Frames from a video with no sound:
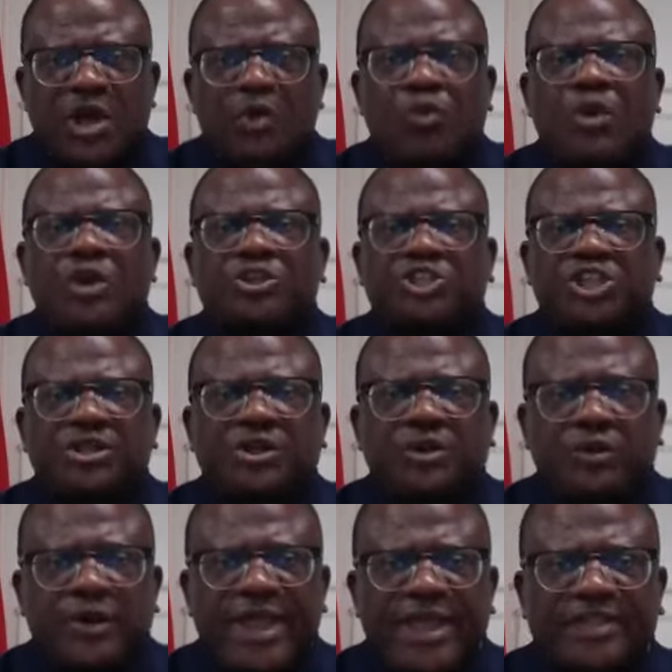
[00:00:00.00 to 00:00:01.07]
were
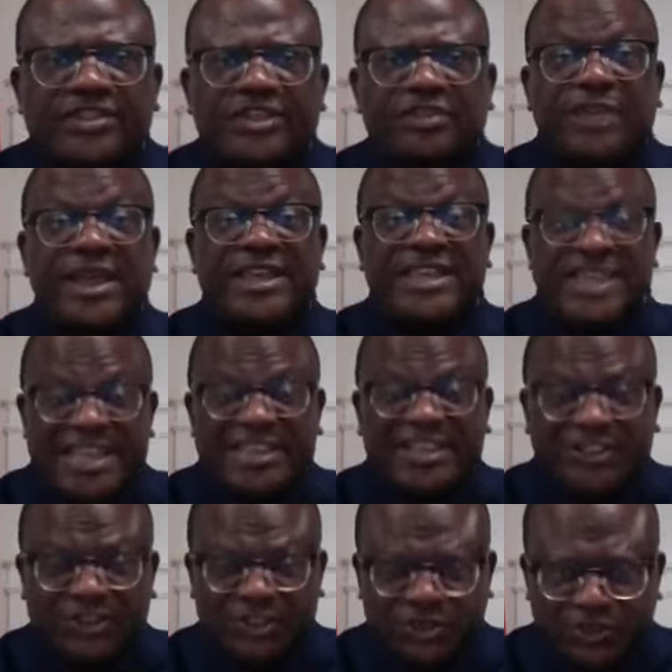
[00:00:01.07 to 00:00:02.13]
generated by
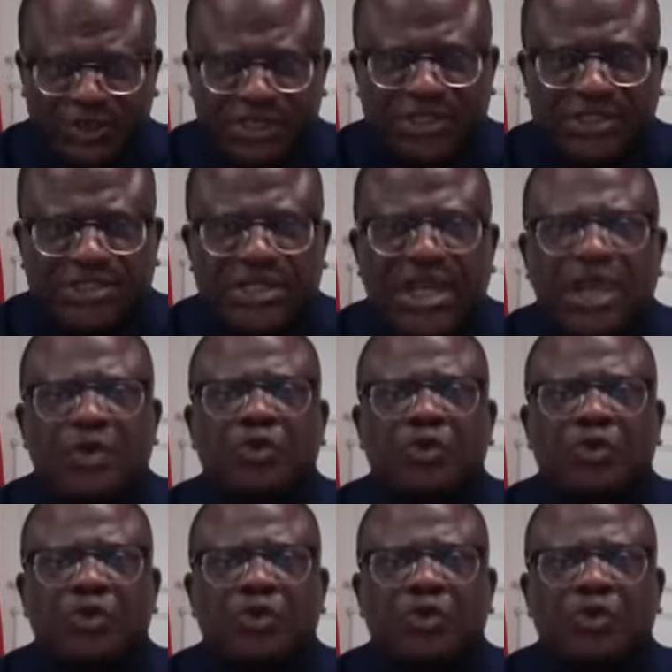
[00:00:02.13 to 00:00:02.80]
industries